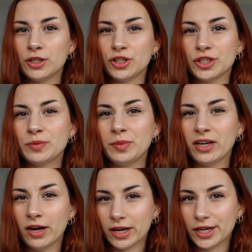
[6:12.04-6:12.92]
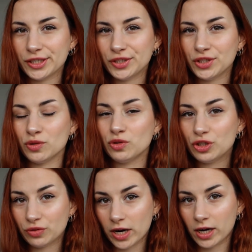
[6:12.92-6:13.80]
Just because you
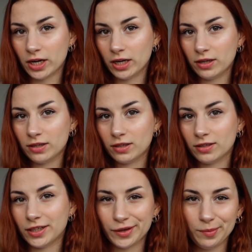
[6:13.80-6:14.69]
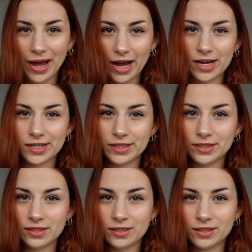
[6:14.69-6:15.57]
tried in the
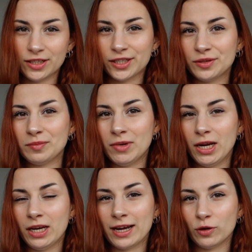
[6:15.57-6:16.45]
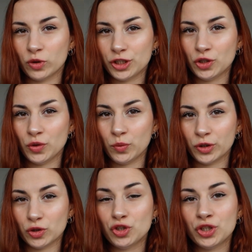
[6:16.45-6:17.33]
past doesn't mean that what you
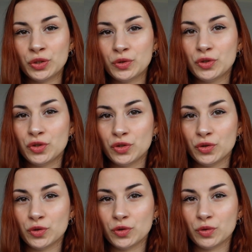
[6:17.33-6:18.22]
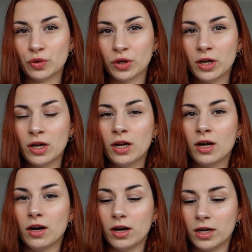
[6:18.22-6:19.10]
will choose to
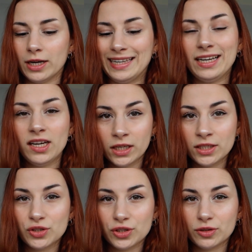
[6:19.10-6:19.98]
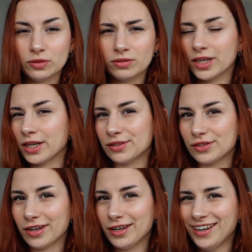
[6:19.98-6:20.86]
lean into, I can
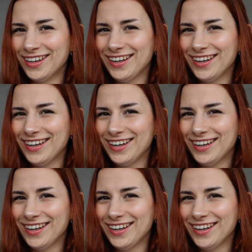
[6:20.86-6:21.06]
say,